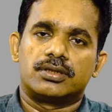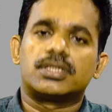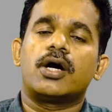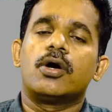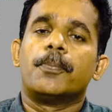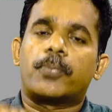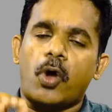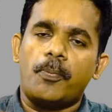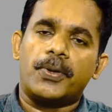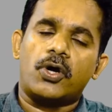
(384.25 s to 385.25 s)
the
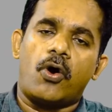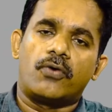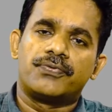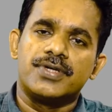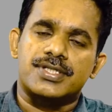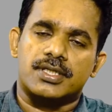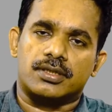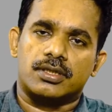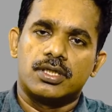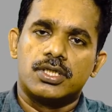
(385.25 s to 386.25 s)
proper
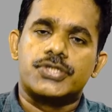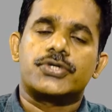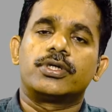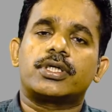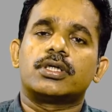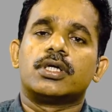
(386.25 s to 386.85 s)
officer should